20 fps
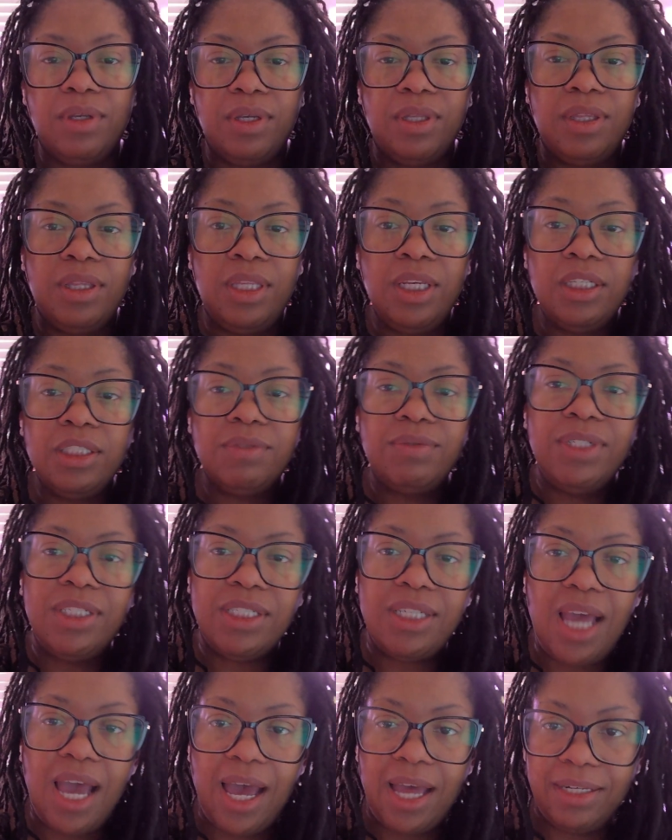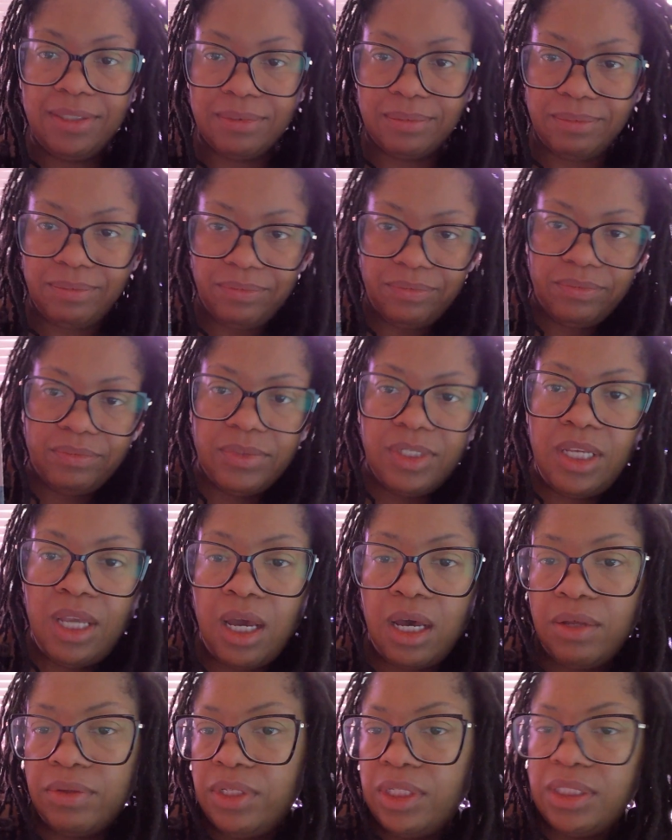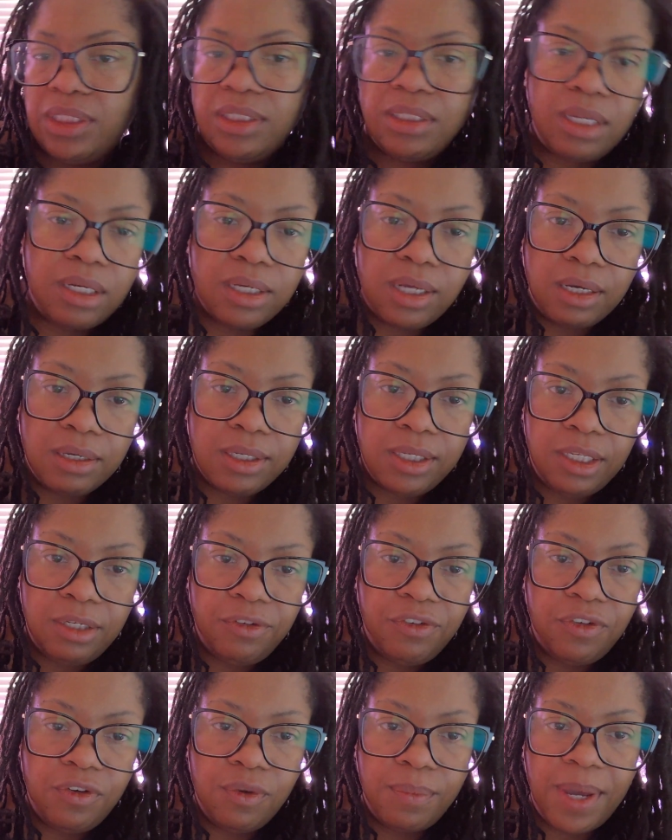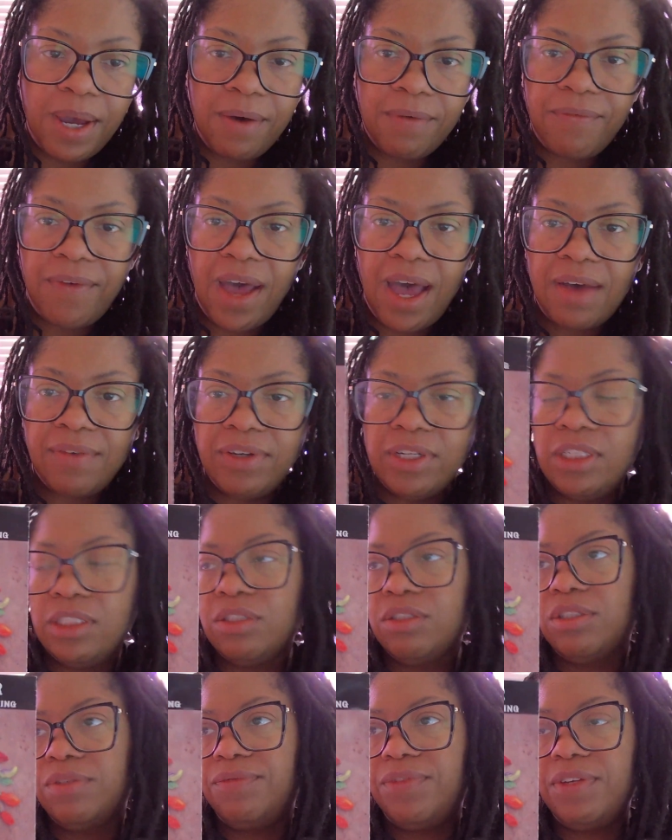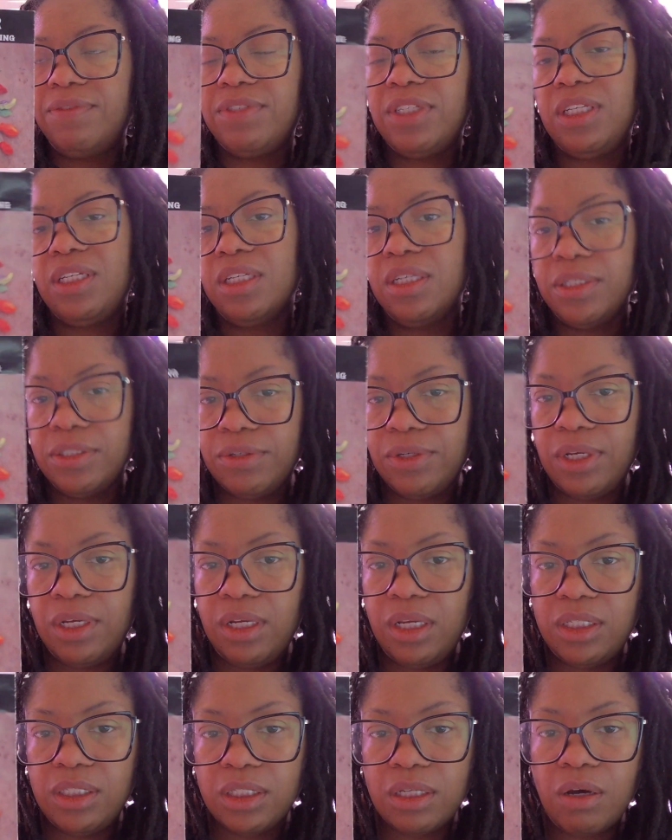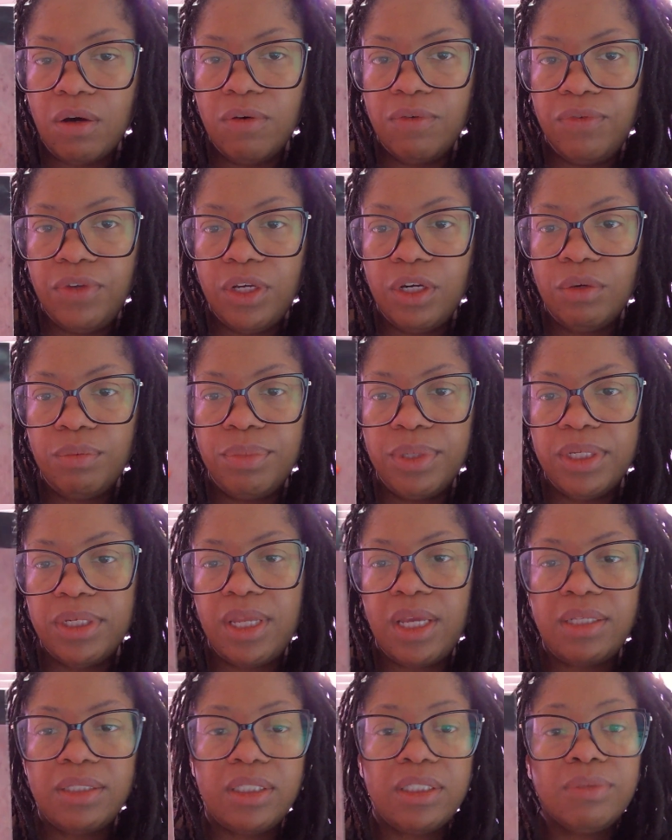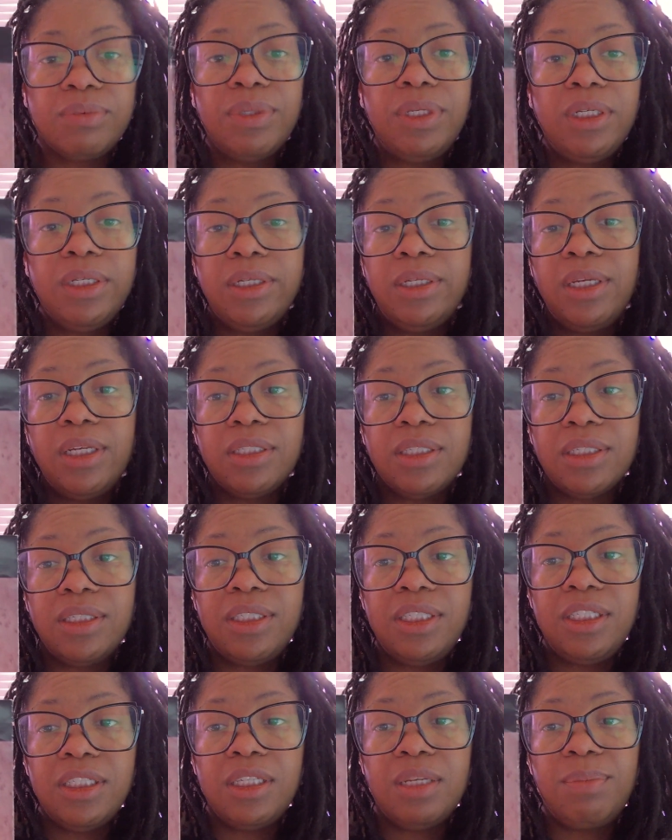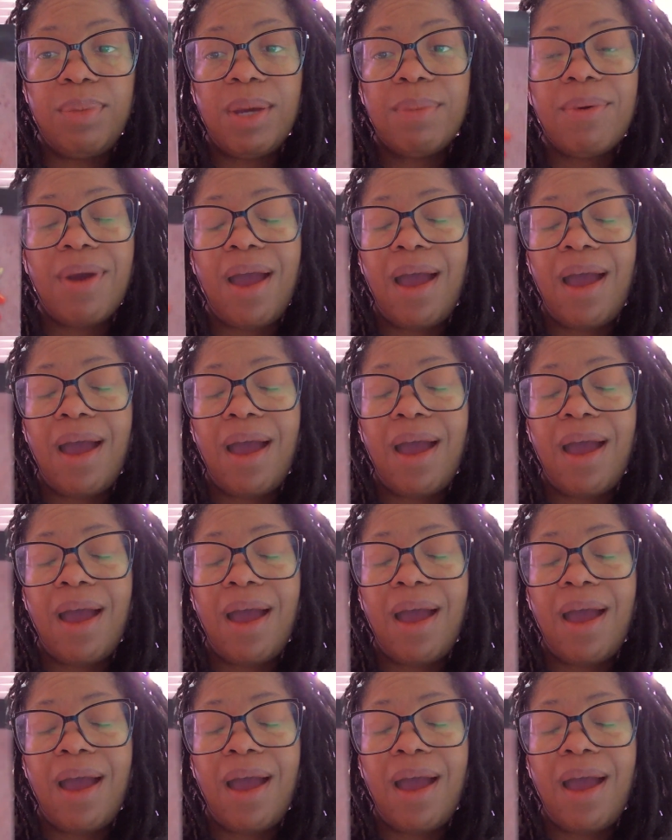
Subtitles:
This one is not. This is only going to give you about 500 to 1,500 of the Scoville, but they just really good as a seasoning pepper.